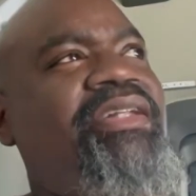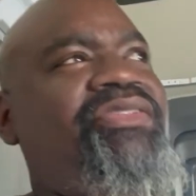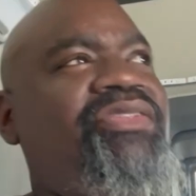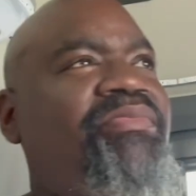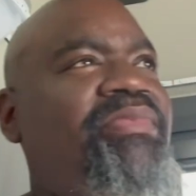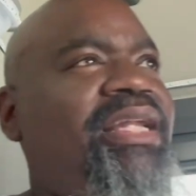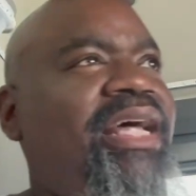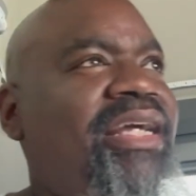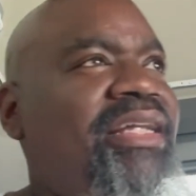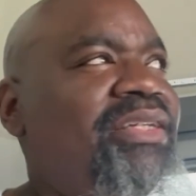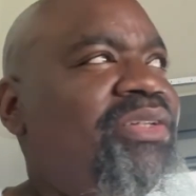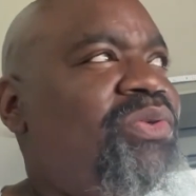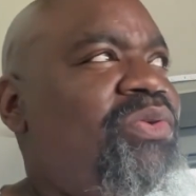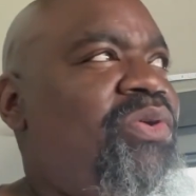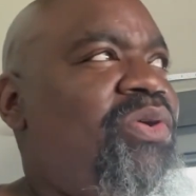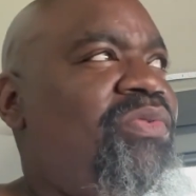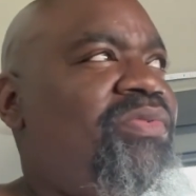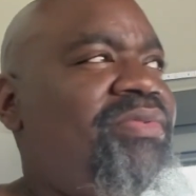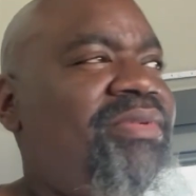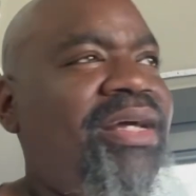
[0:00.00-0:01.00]
to like
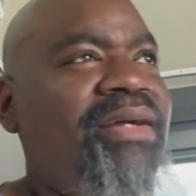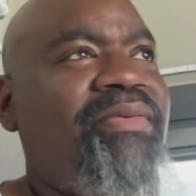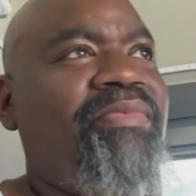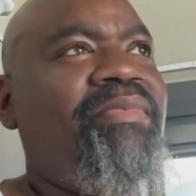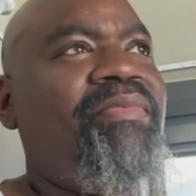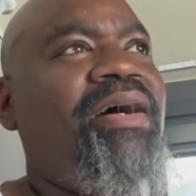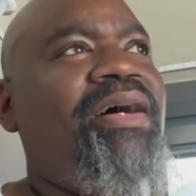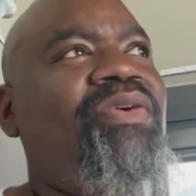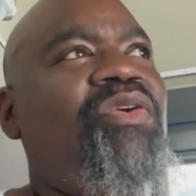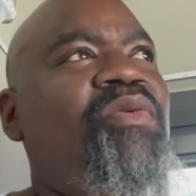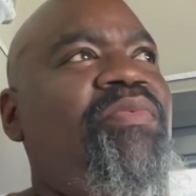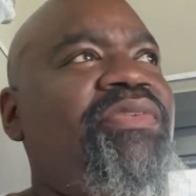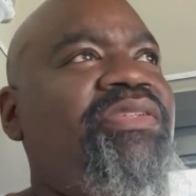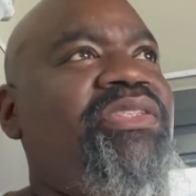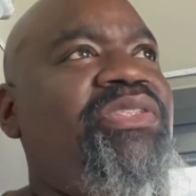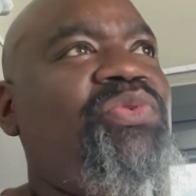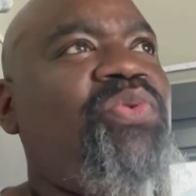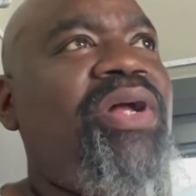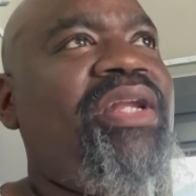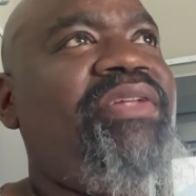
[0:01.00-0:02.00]
low, like about
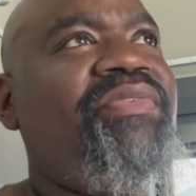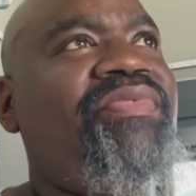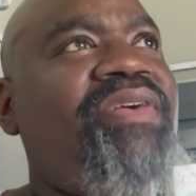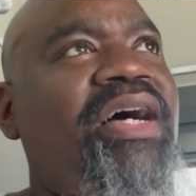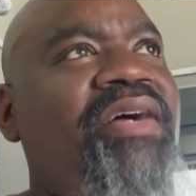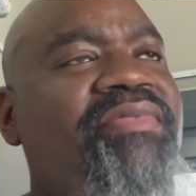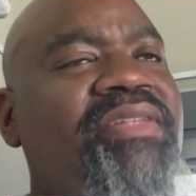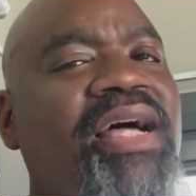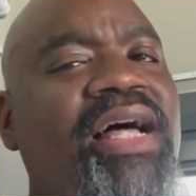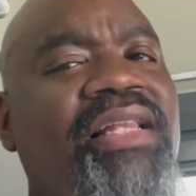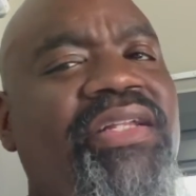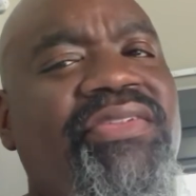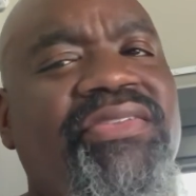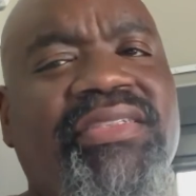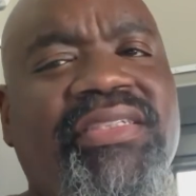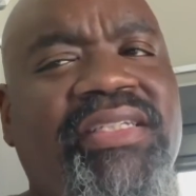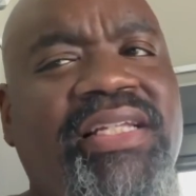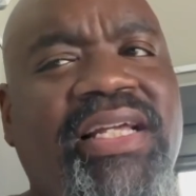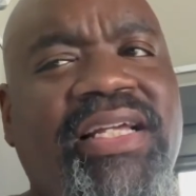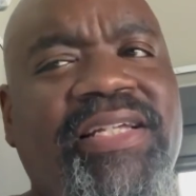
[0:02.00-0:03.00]
almost $25
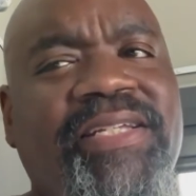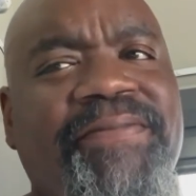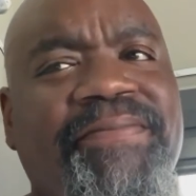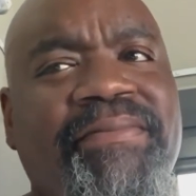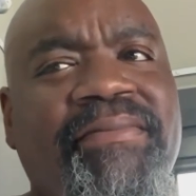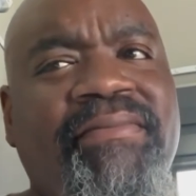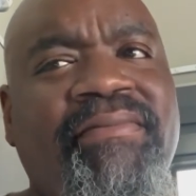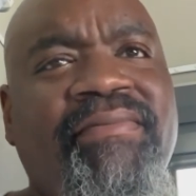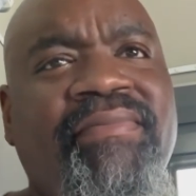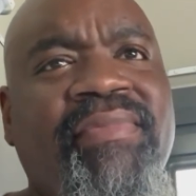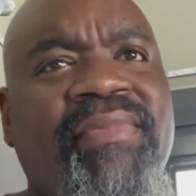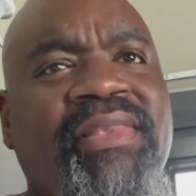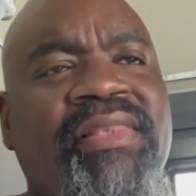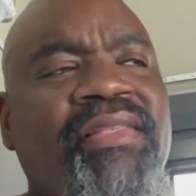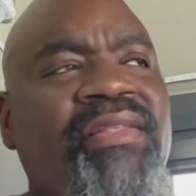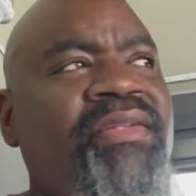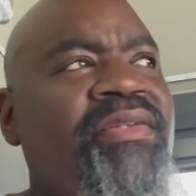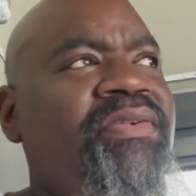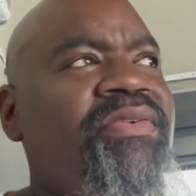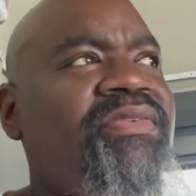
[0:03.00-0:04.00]
a day
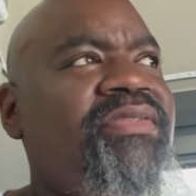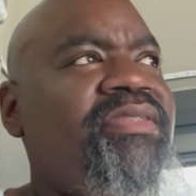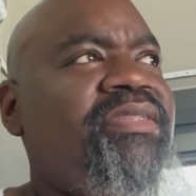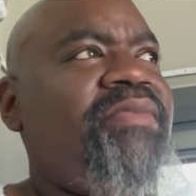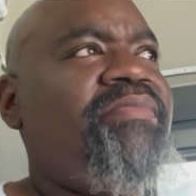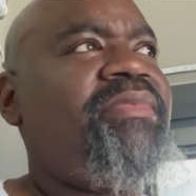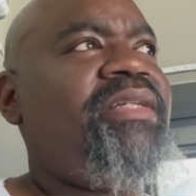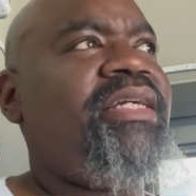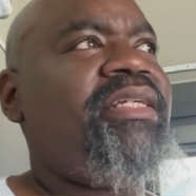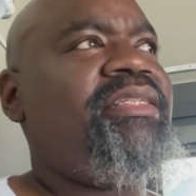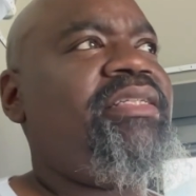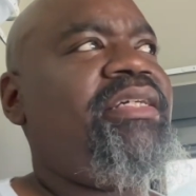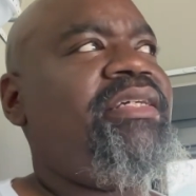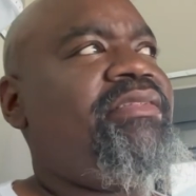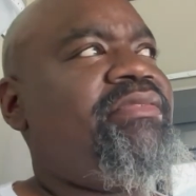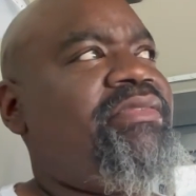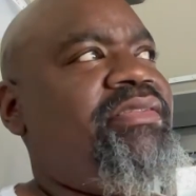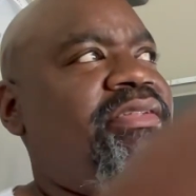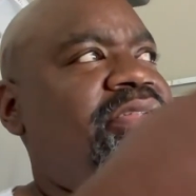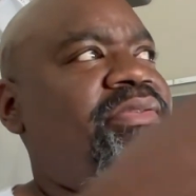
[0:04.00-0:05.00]
or something like
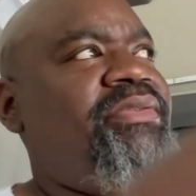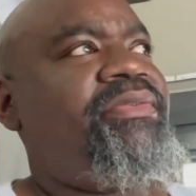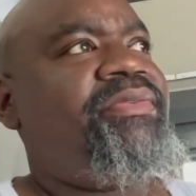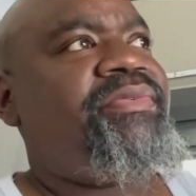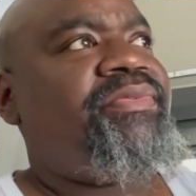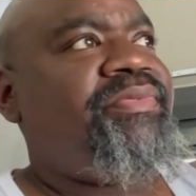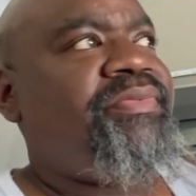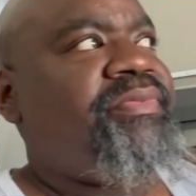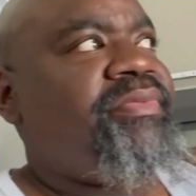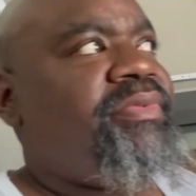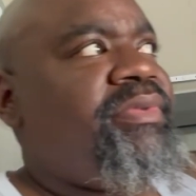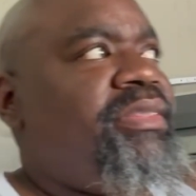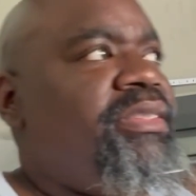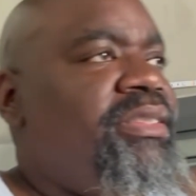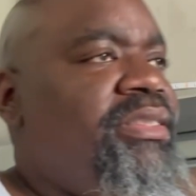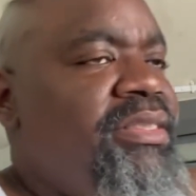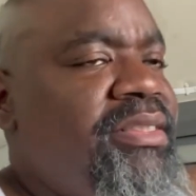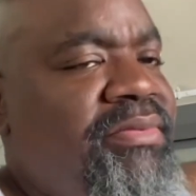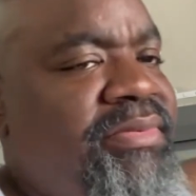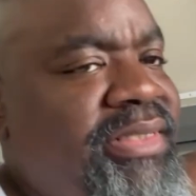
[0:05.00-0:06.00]
that. So
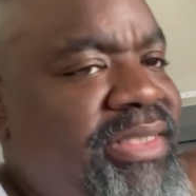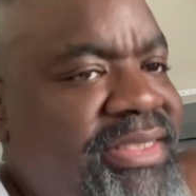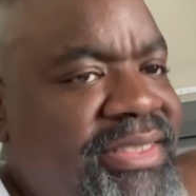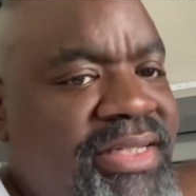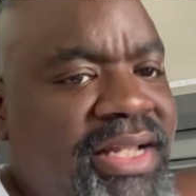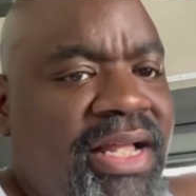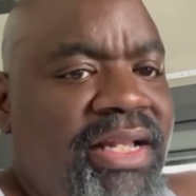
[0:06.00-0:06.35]
I mean, it